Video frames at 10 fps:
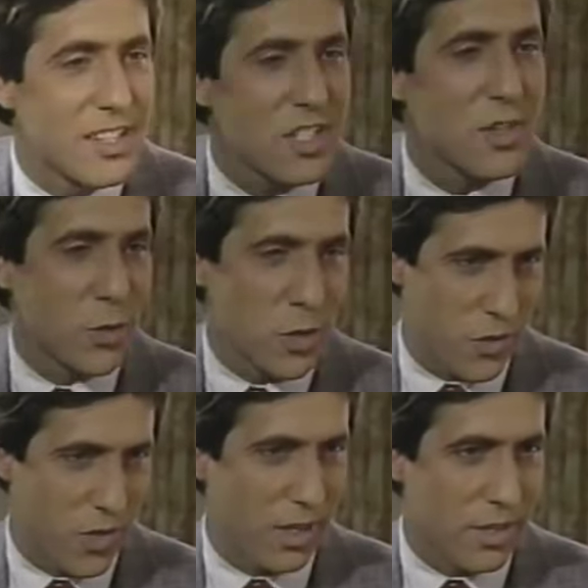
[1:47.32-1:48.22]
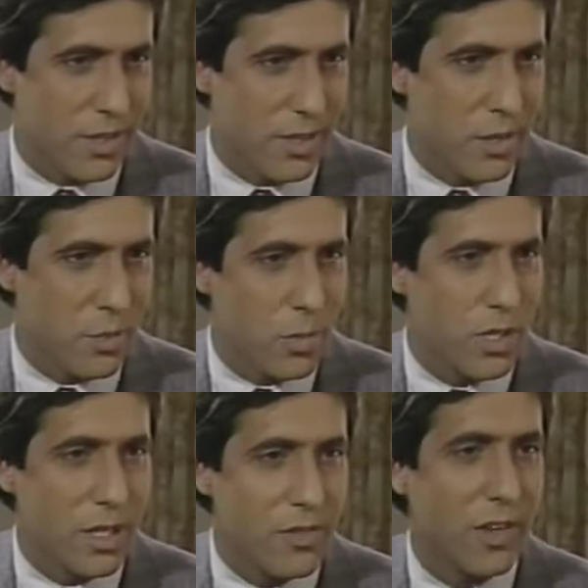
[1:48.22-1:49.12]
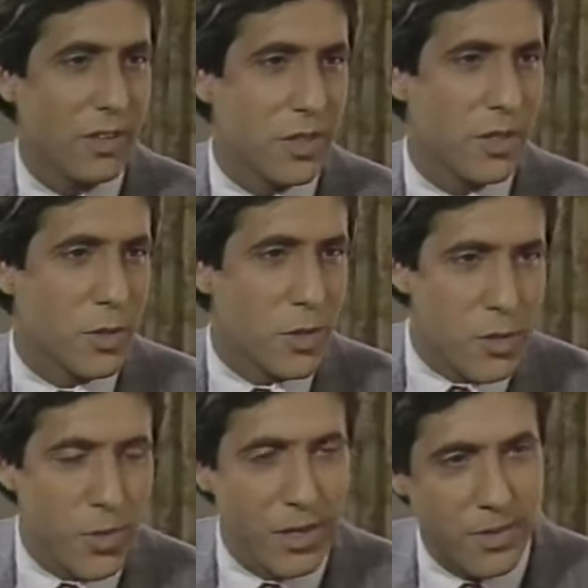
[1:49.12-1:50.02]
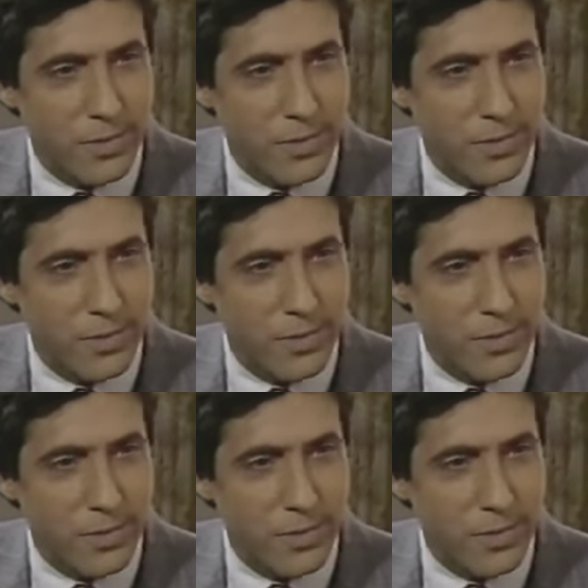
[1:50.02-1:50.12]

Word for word: Is this the first fellow that you really felt you could do this with?